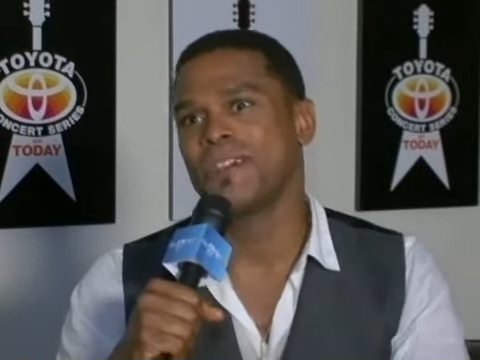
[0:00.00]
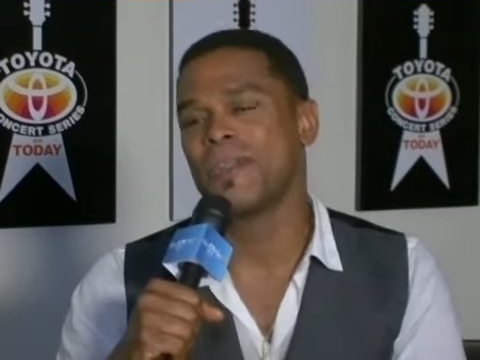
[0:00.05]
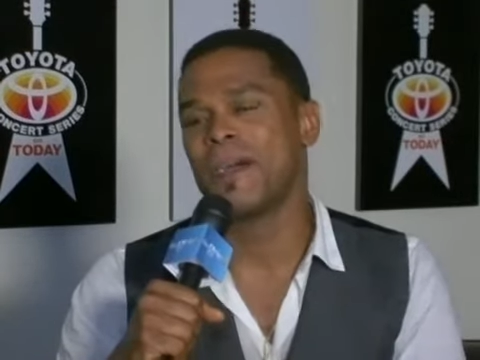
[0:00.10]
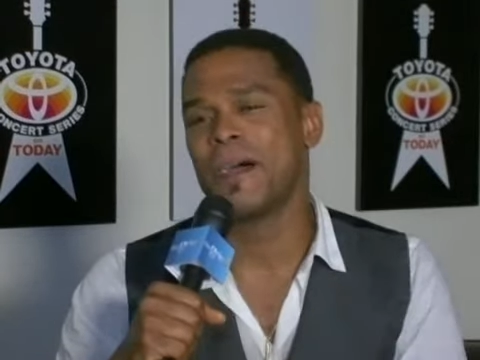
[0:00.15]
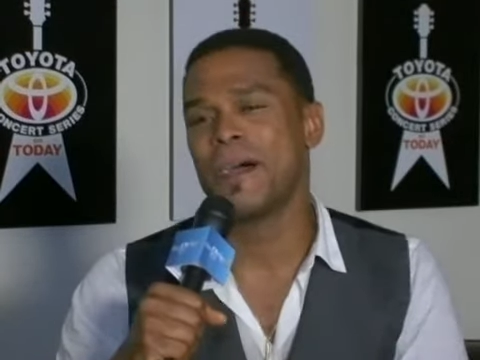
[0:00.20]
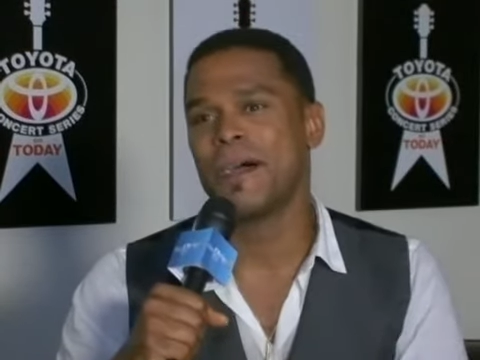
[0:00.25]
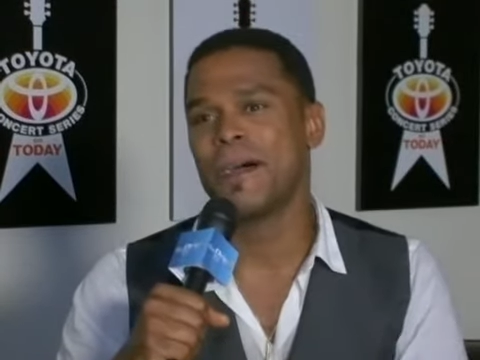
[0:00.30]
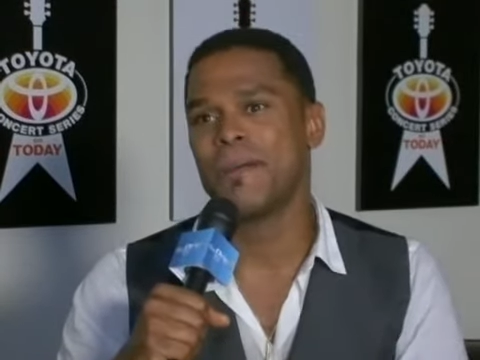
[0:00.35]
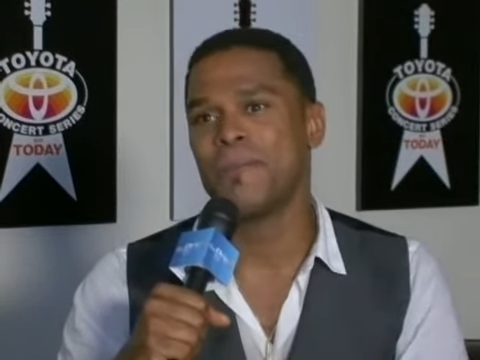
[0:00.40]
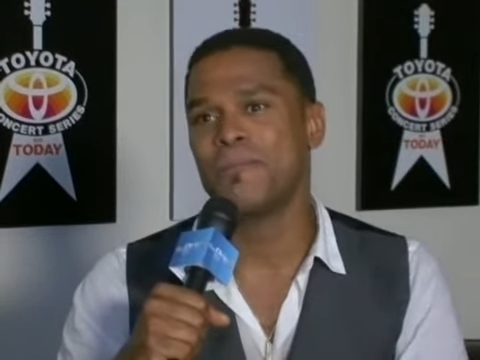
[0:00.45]

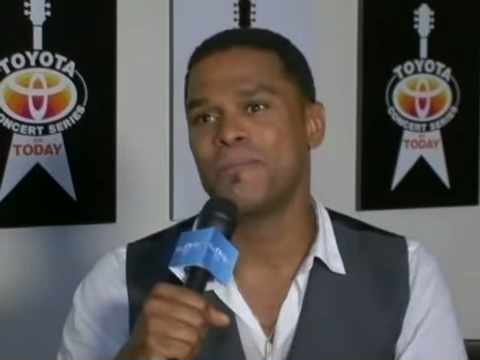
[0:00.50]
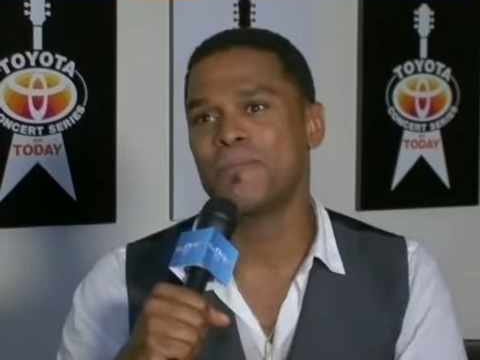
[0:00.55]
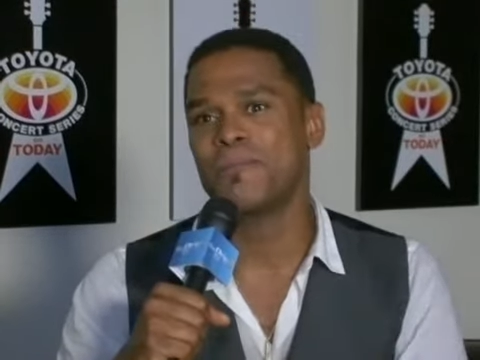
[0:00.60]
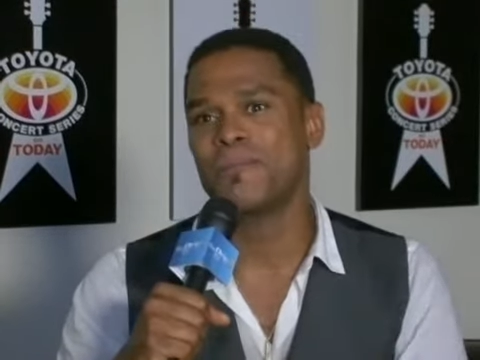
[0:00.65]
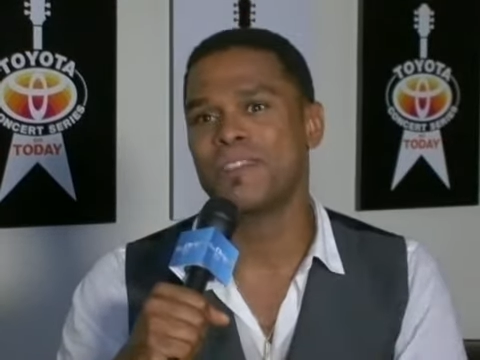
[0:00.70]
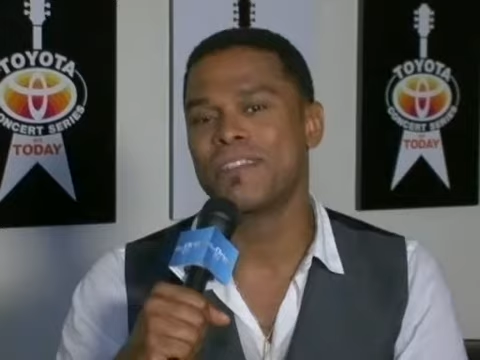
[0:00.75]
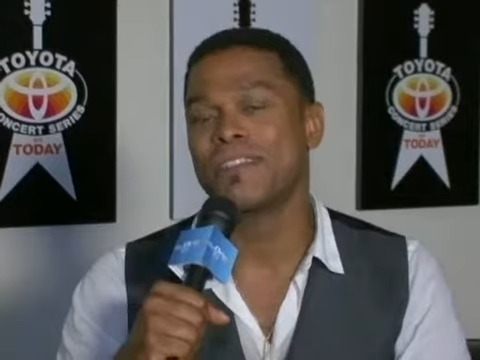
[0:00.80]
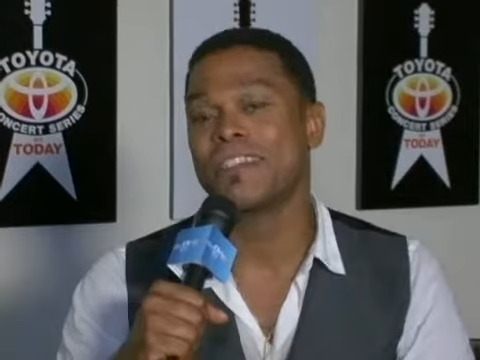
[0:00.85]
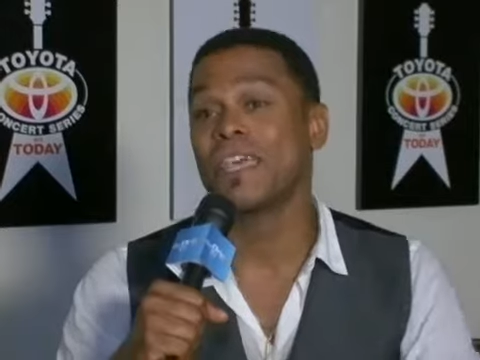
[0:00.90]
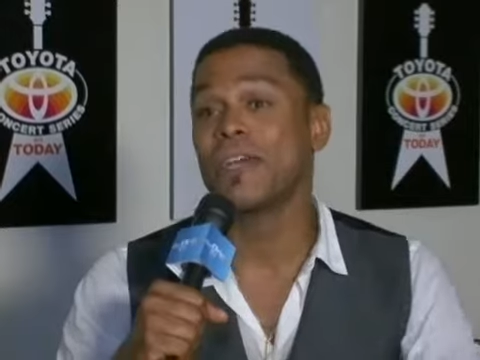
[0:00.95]
um,
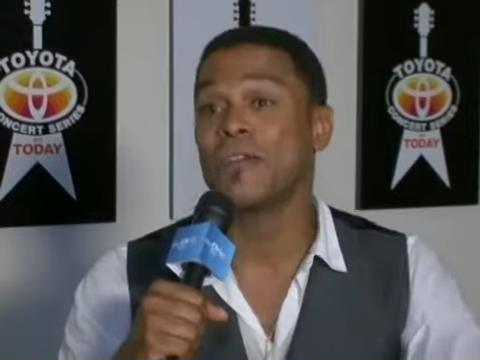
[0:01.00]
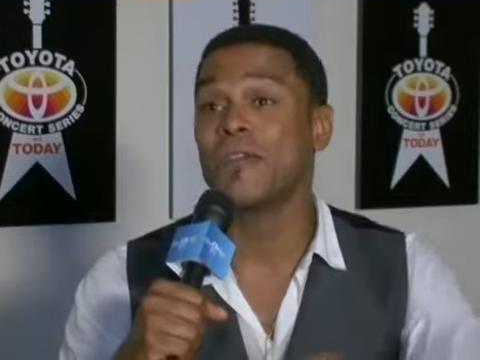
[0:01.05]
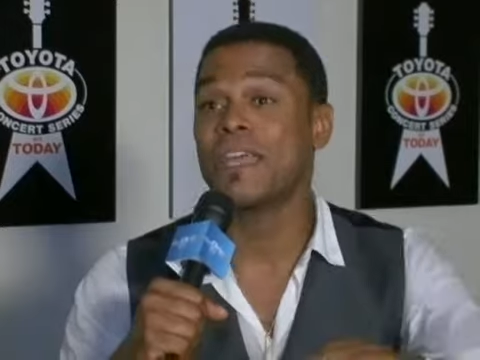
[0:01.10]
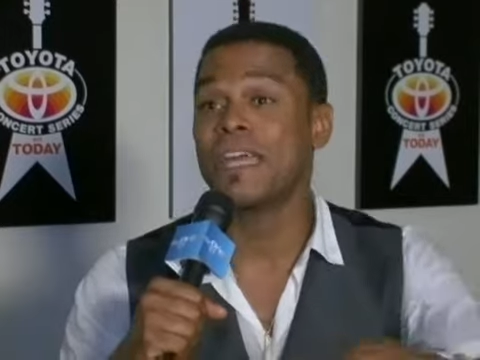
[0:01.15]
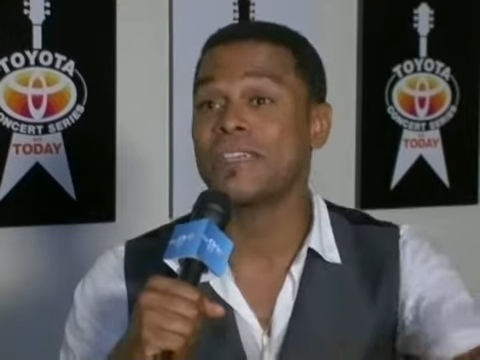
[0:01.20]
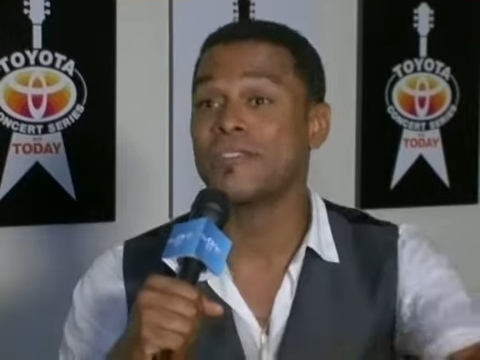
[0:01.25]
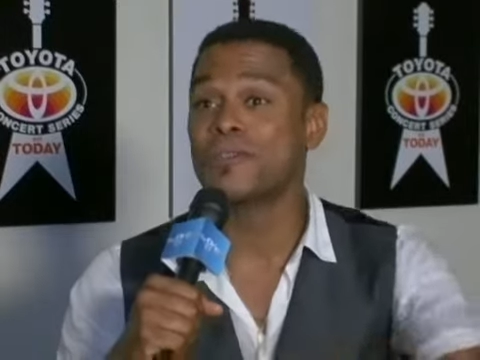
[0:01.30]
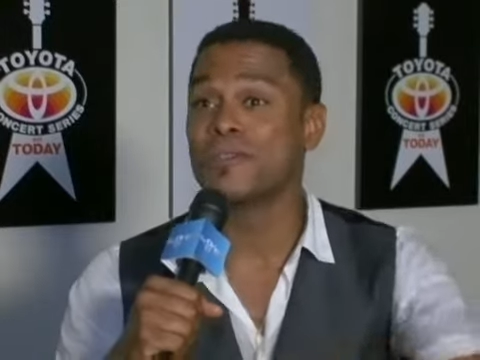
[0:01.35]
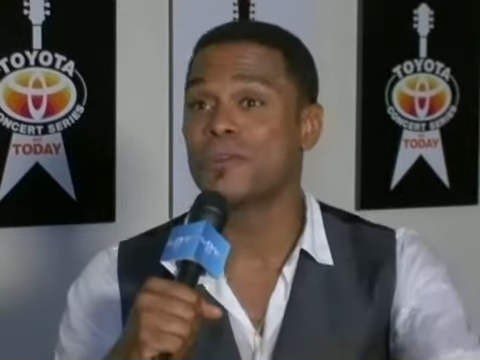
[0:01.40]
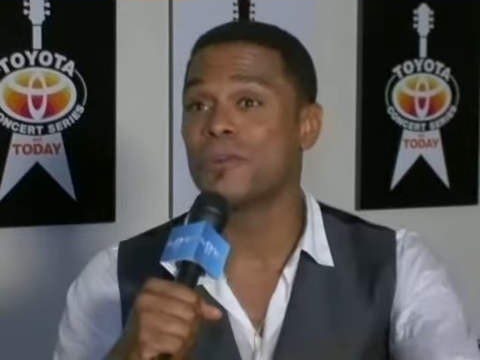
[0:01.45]
settle
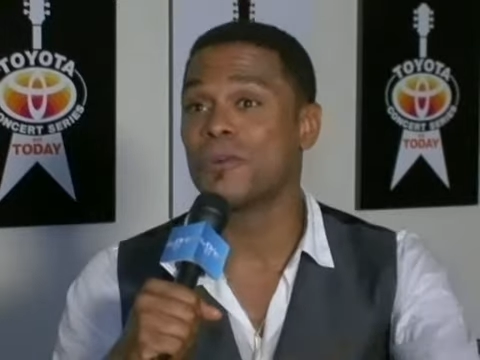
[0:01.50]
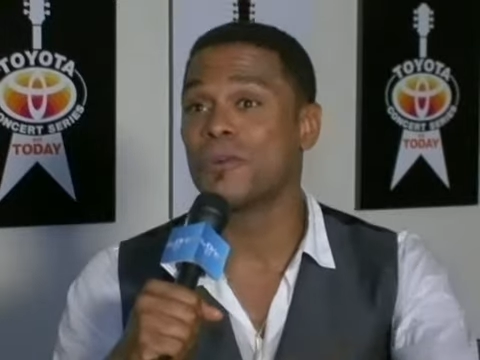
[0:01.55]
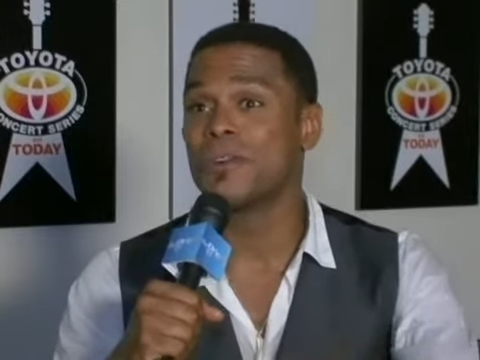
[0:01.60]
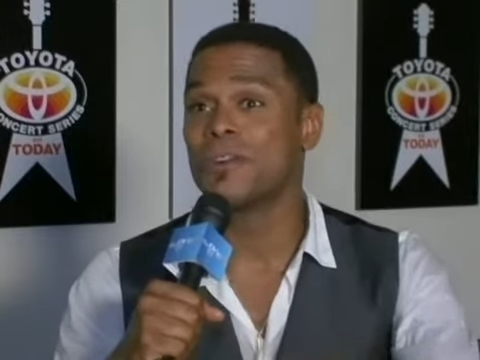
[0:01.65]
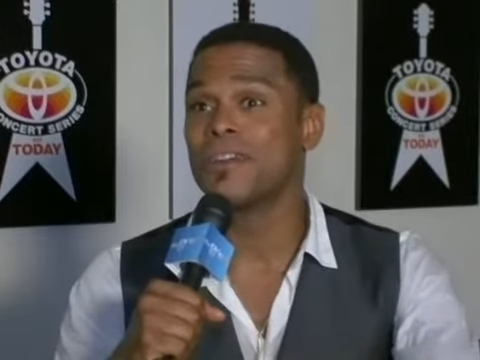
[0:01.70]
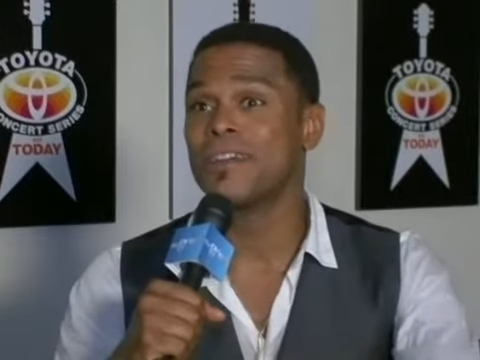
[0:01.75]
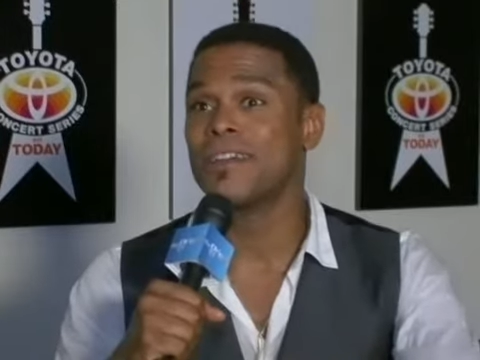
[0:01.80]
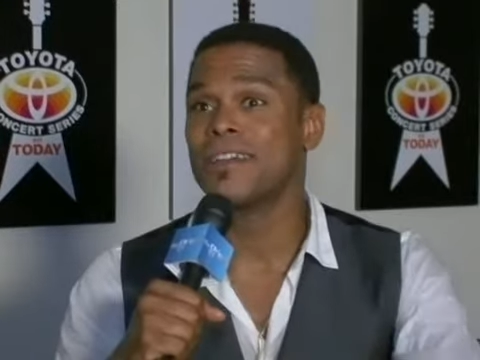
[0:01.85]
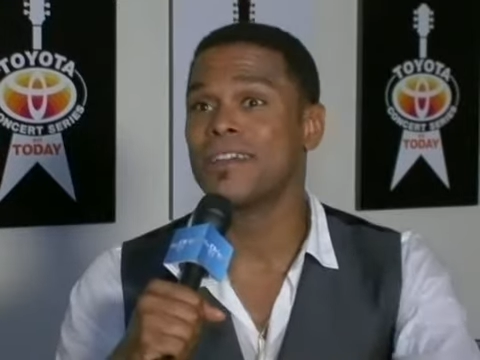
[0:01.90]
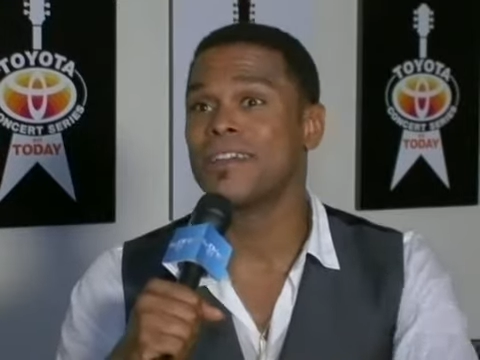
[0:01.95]
that
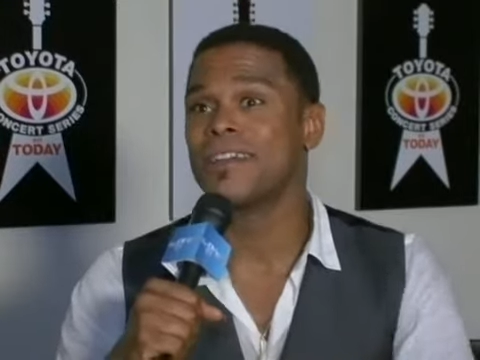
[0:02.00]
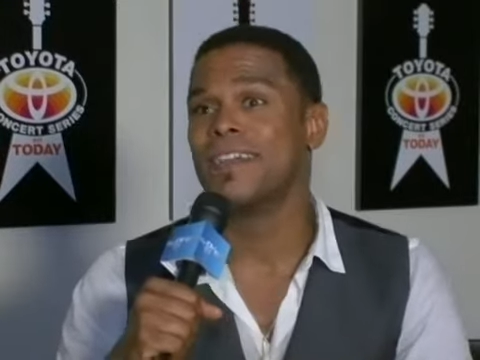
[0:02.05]
score